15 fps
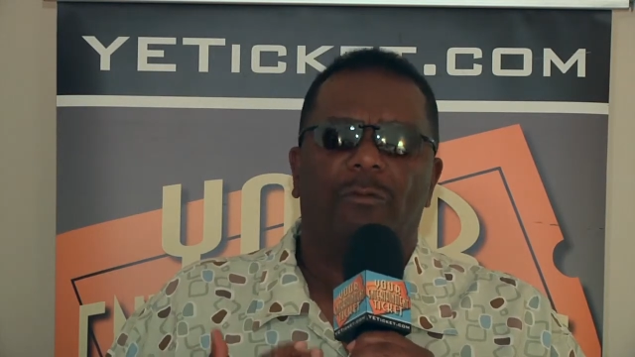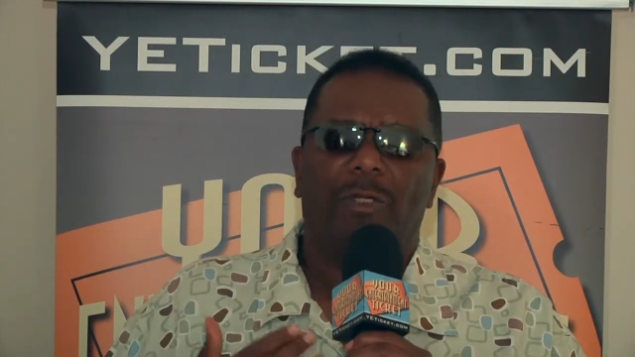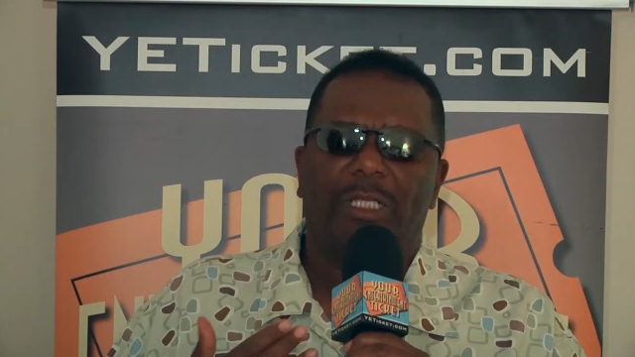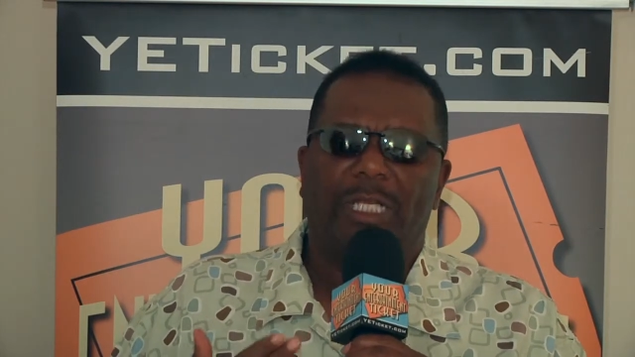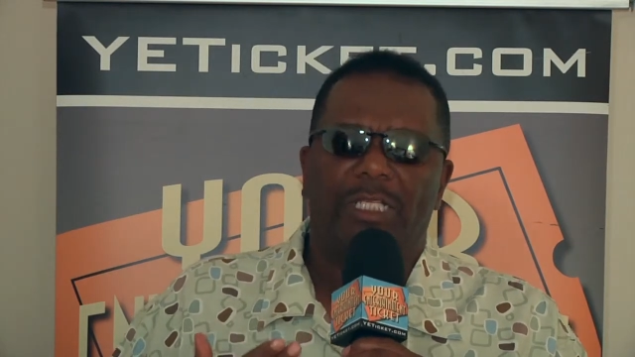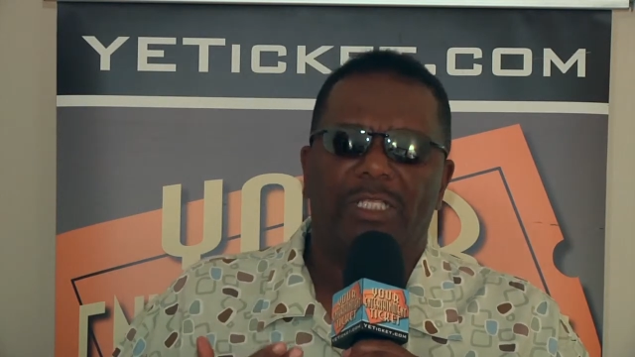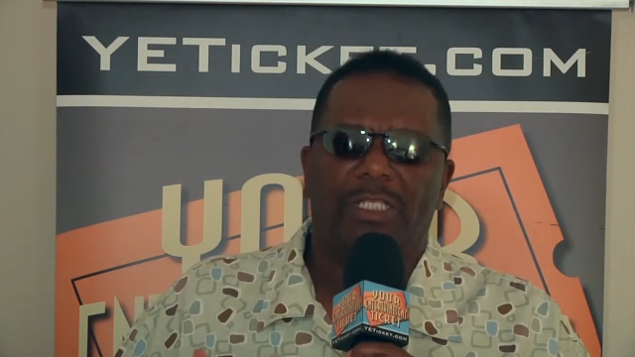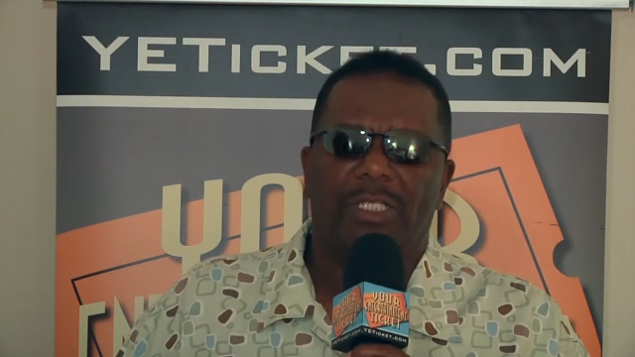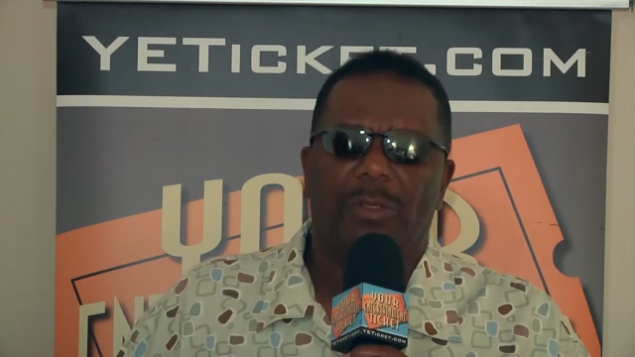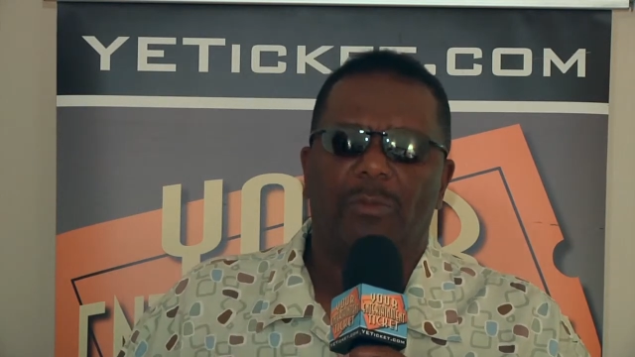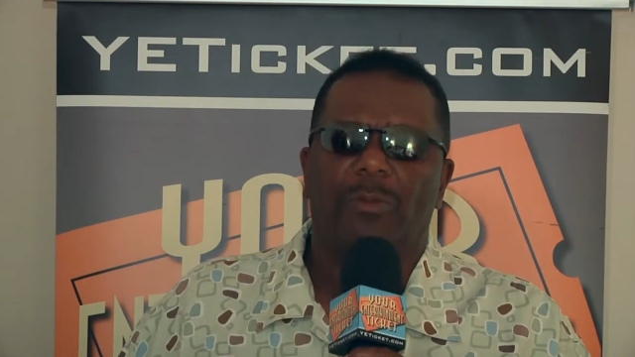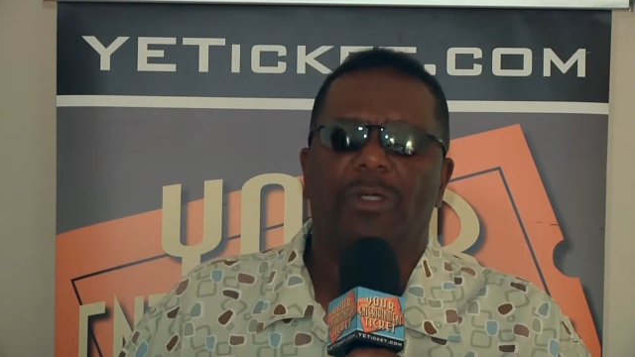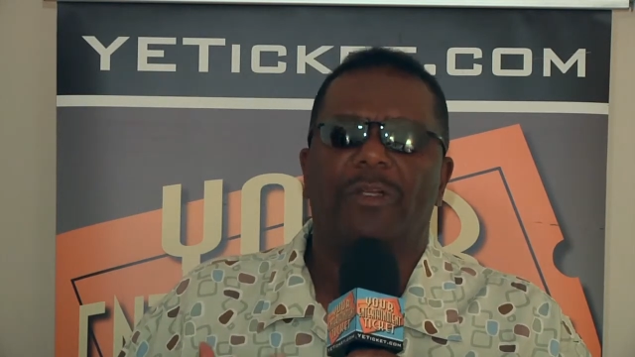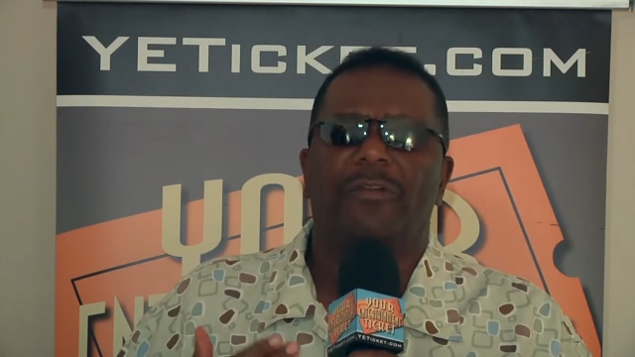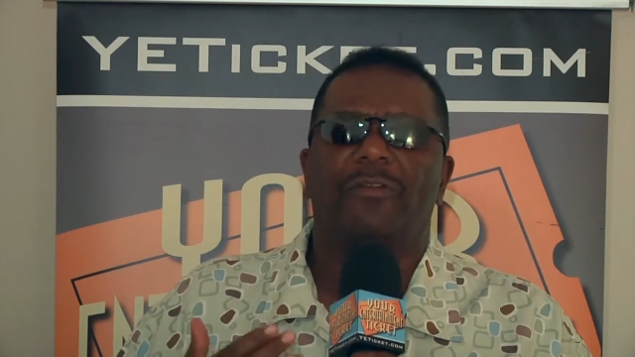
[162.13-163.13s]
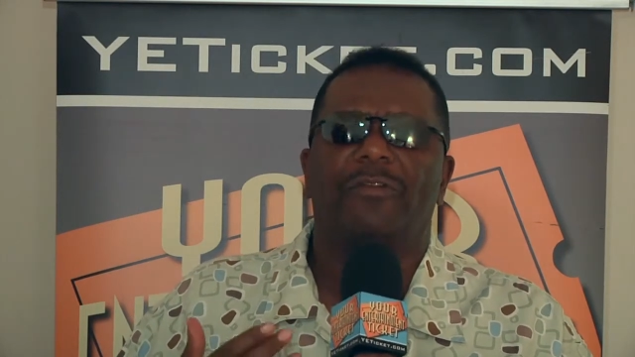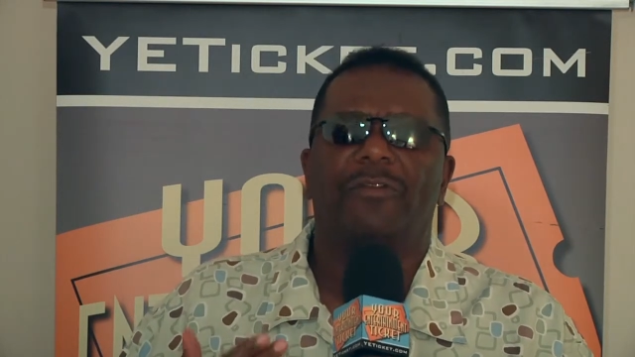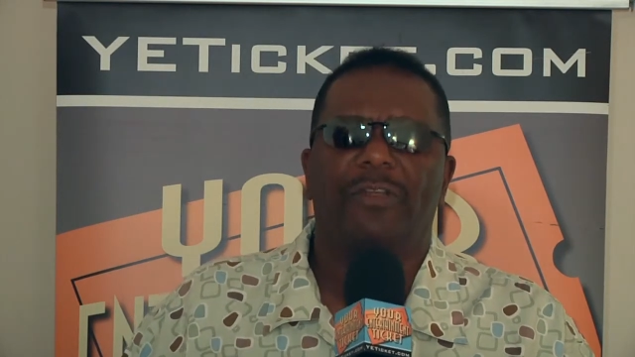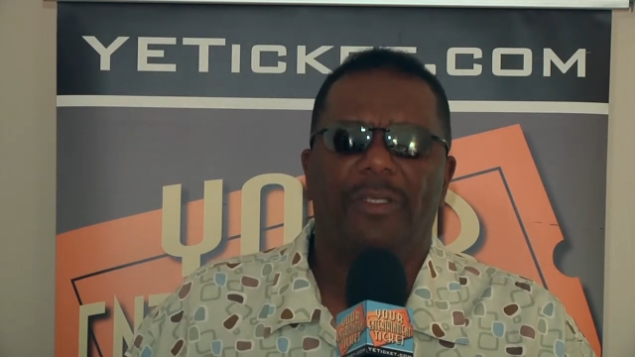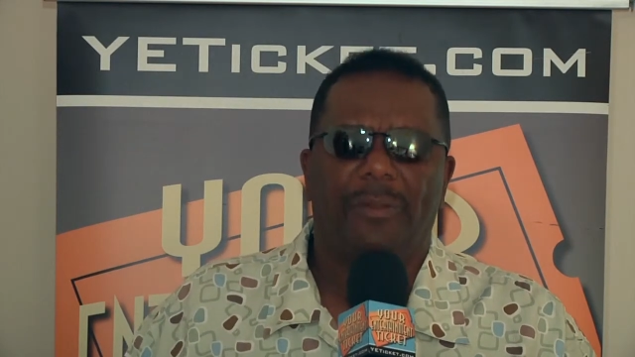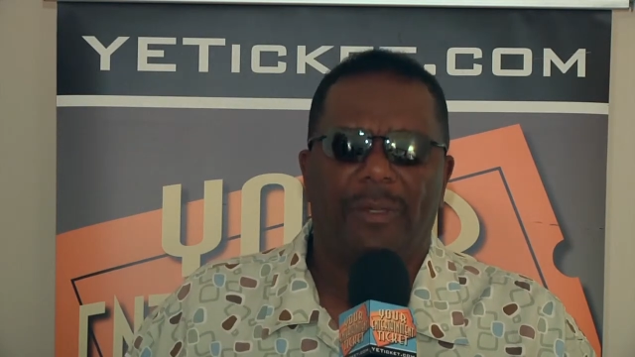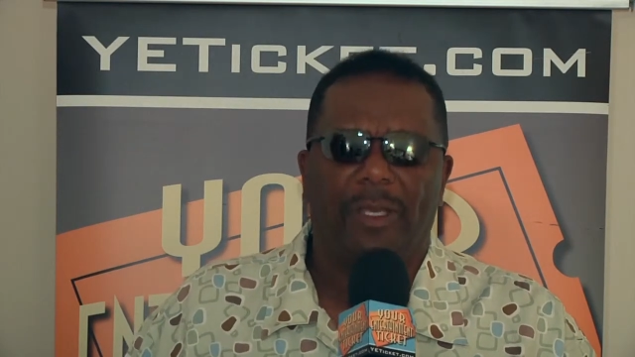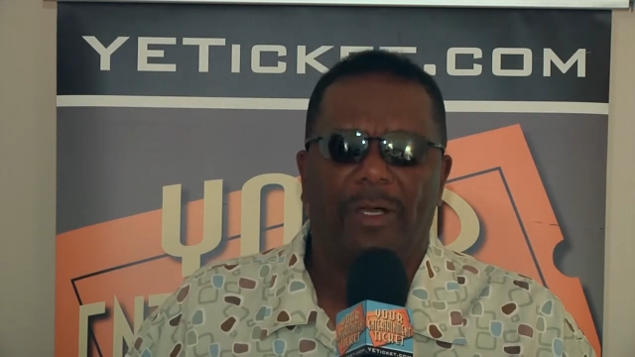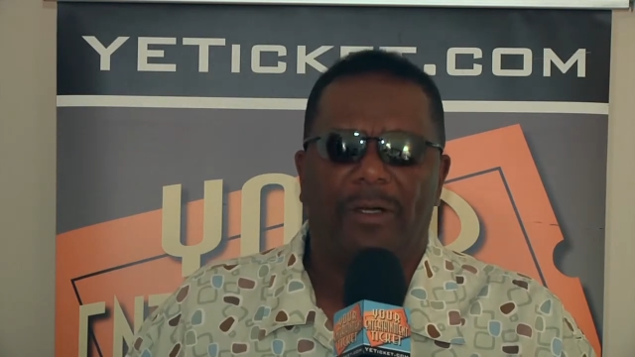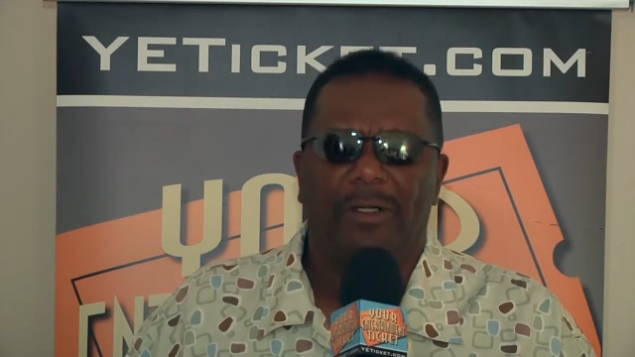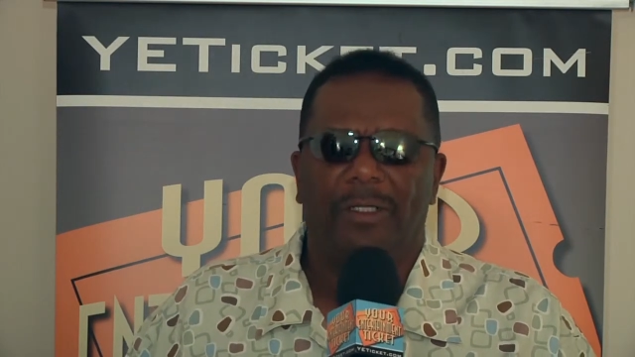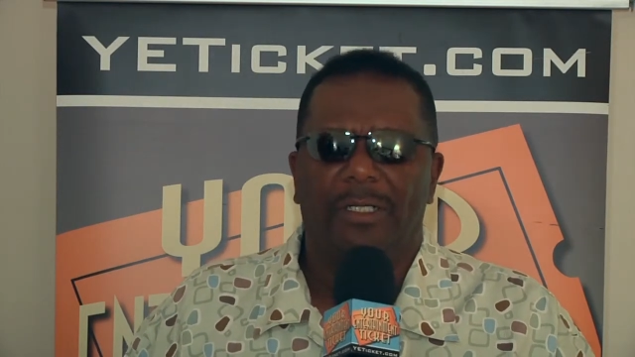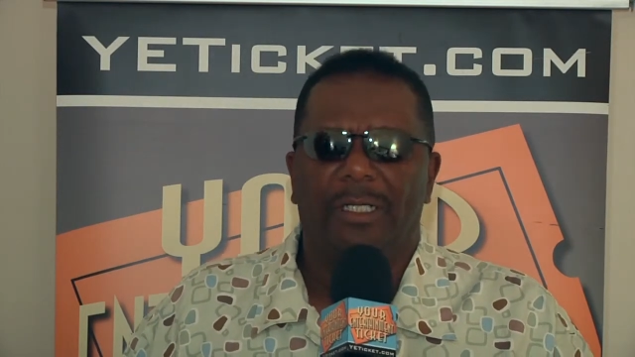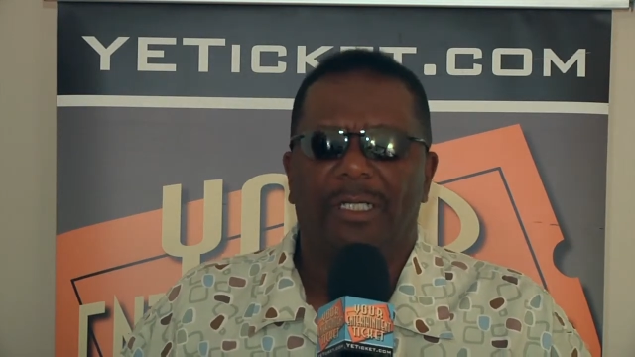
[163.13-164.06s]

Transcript: relationship with a female.